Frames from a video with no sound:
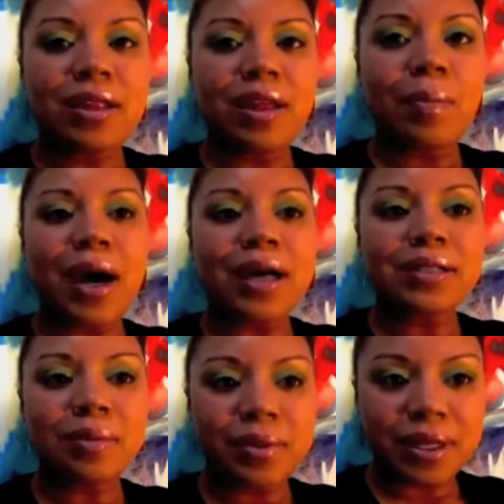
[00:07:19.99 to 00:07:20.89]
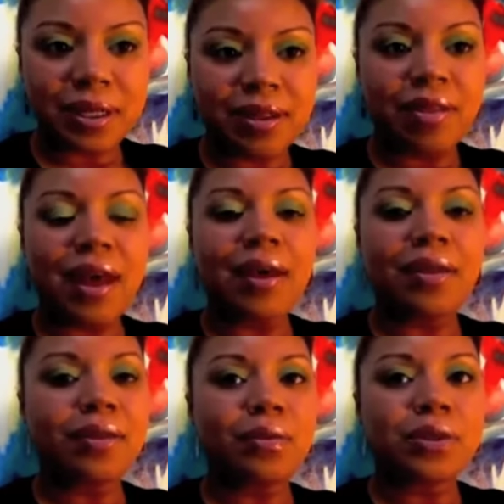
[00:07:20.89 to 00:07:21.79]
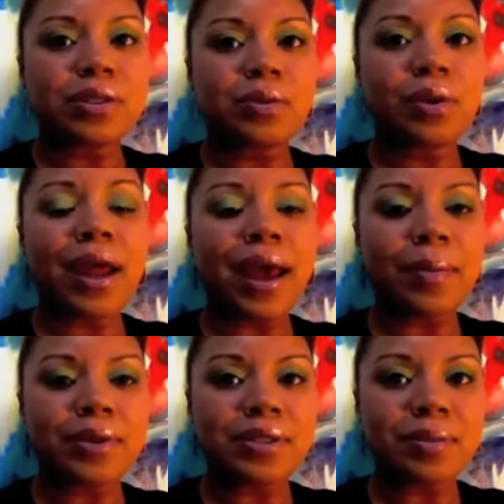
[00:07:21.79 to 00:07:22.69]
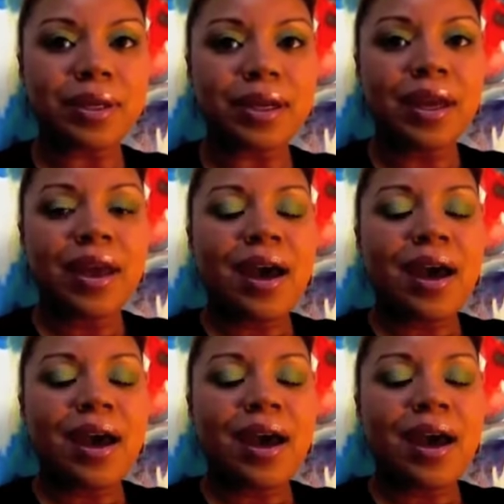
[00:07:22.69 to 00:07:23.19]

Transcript: that possibly that was what happened to me.